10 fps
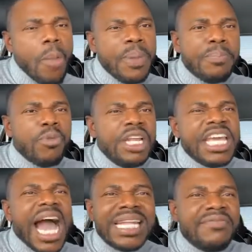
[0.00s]
Poor
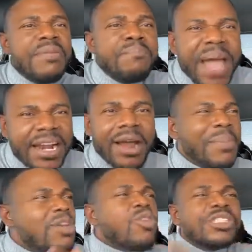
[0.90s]
people here are living
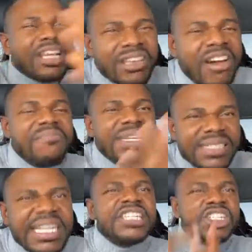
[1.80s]
better because the
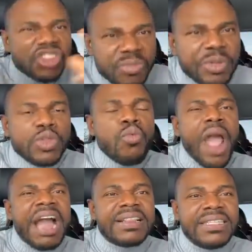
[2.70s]
governments here
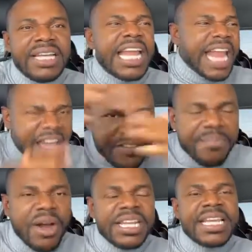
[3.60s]
distribute well and
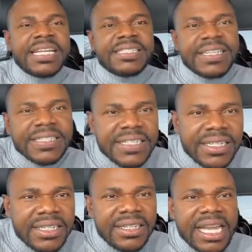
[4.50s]
everybody gets
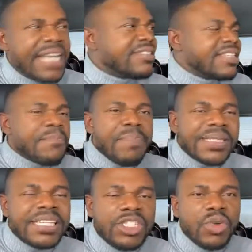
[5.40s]
it. A
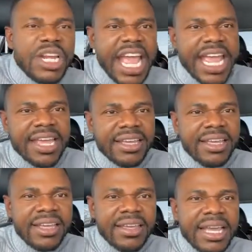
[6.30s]
sick person today
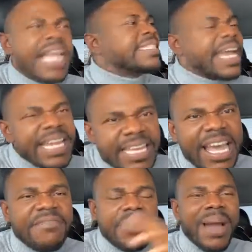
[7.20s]
is
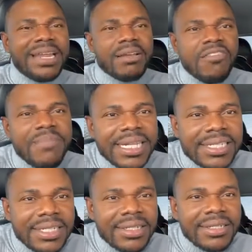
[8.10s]
getting covered by the
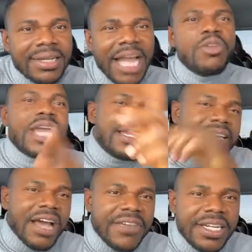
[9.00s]
government. Are you
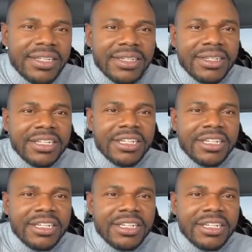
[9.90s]
getting covered?